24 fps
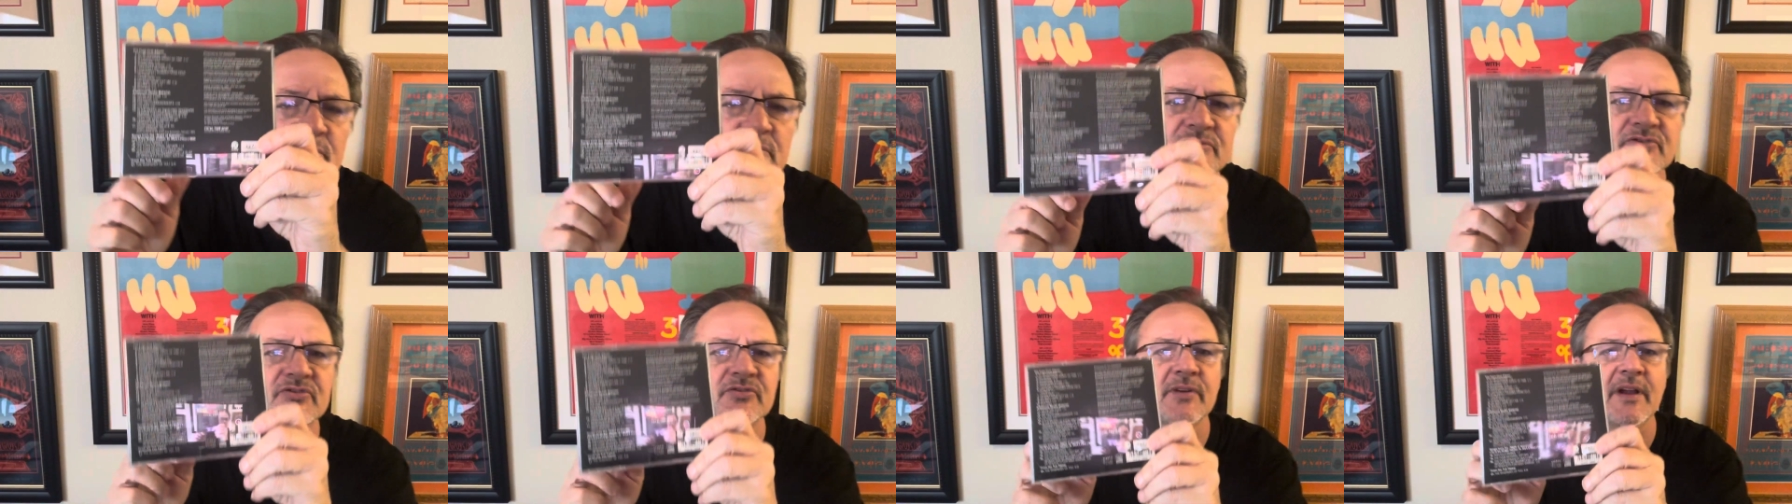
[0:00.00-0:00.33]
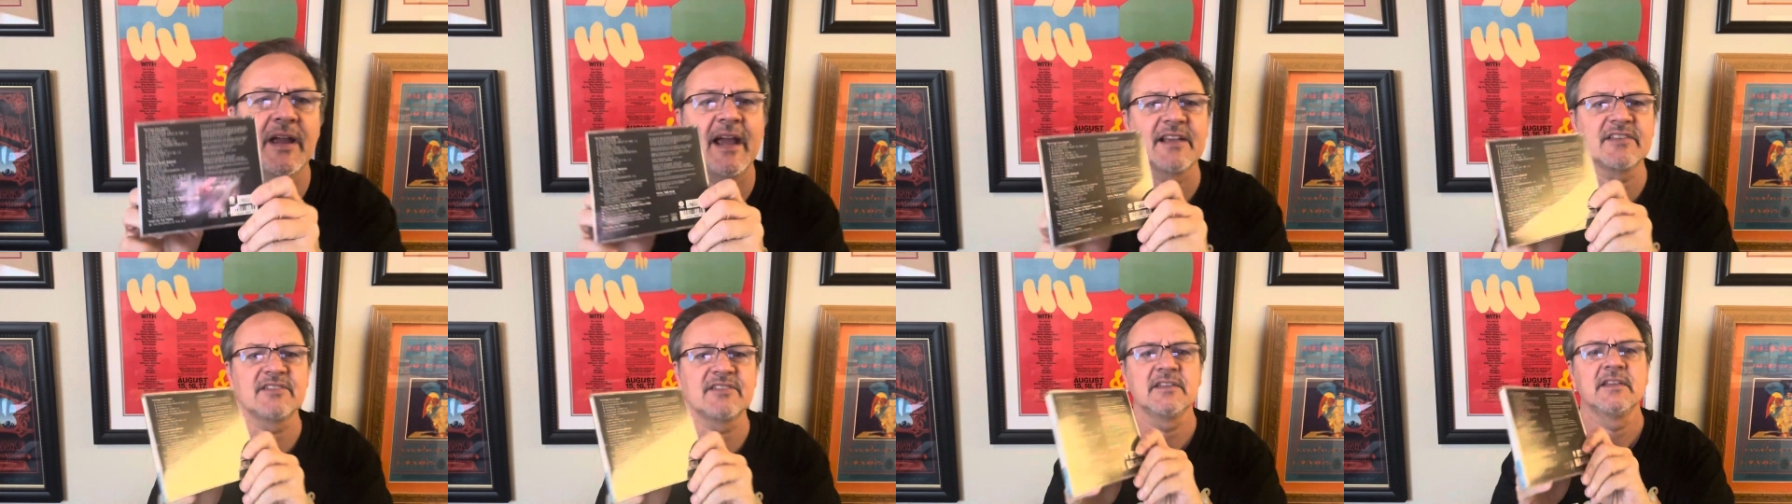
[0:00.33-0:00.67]

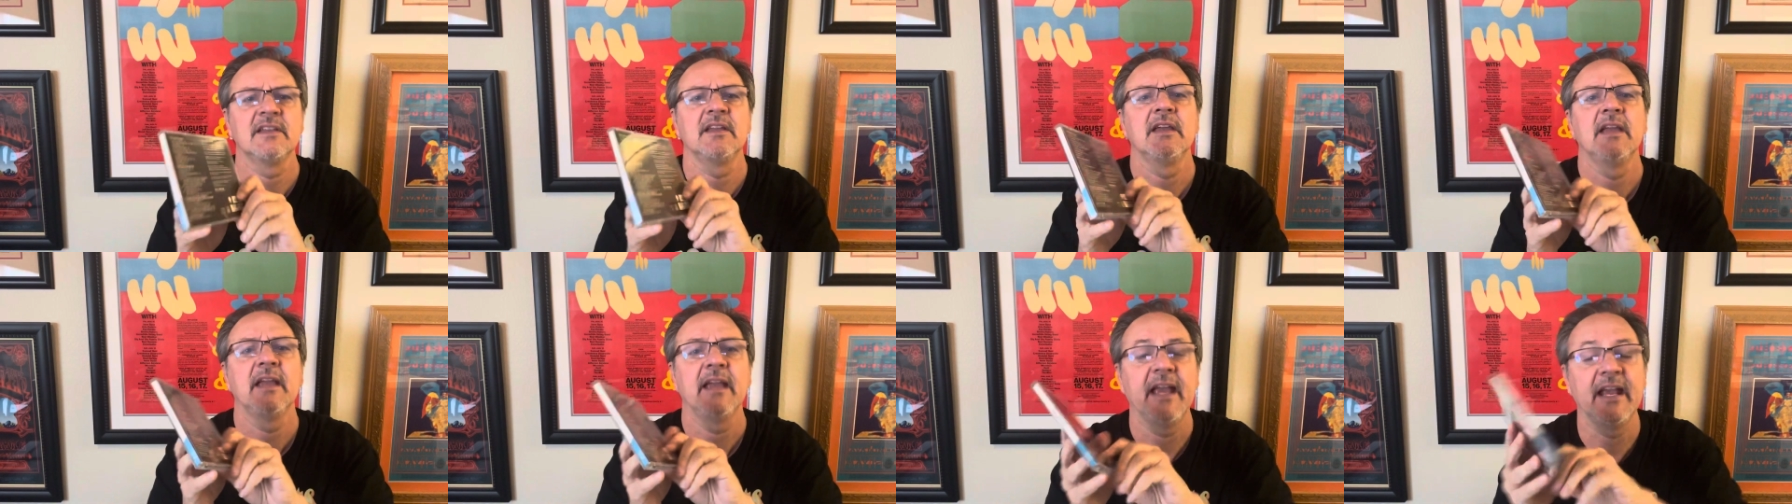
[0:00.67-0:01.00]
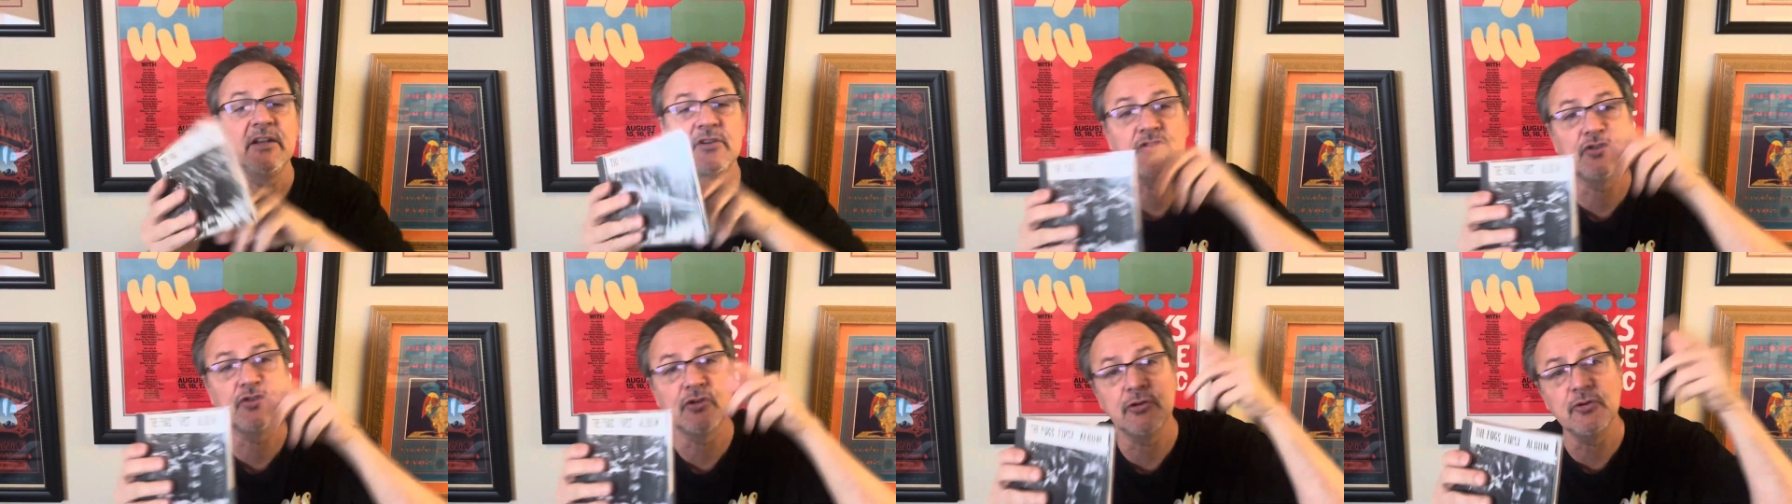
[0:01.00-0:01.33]
tracks,
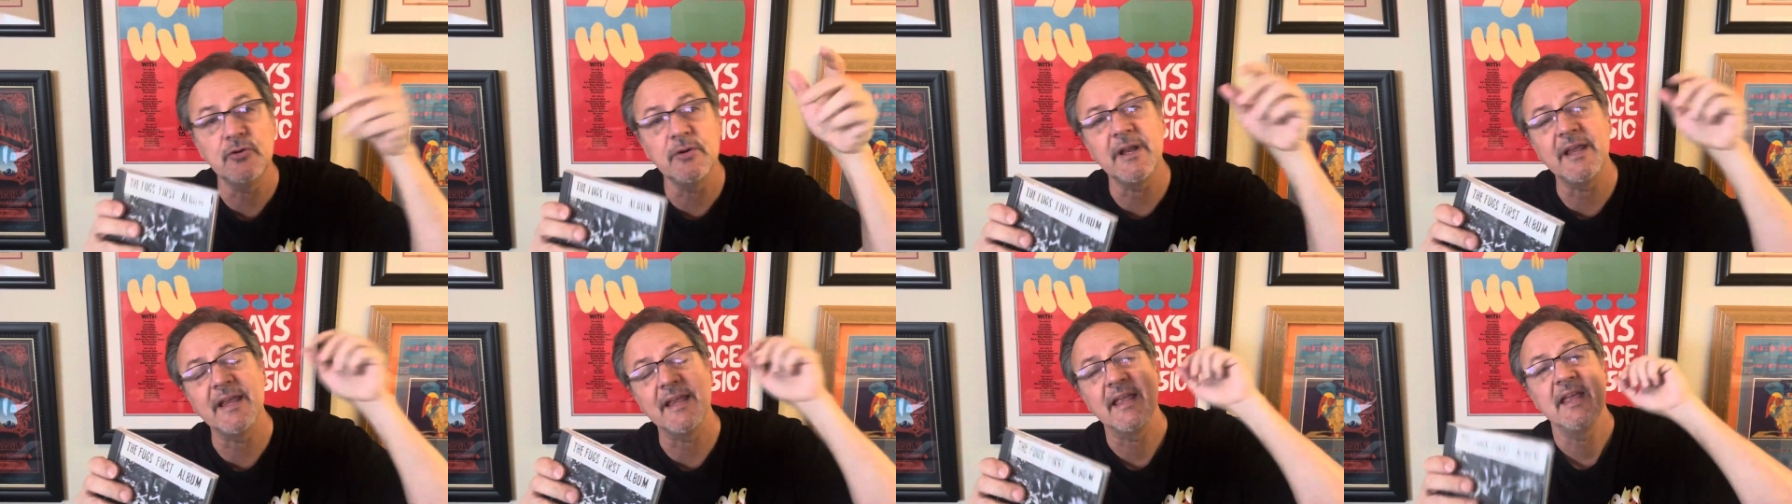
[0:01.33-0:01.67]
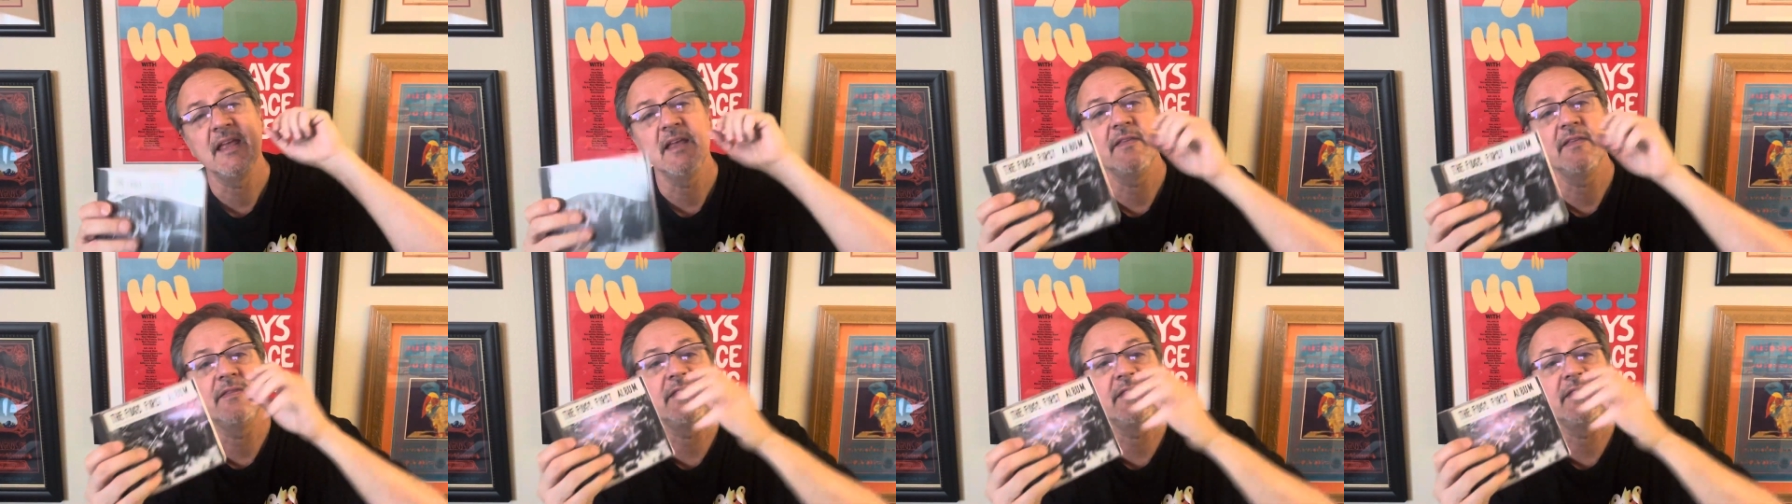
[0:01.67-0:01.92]
including,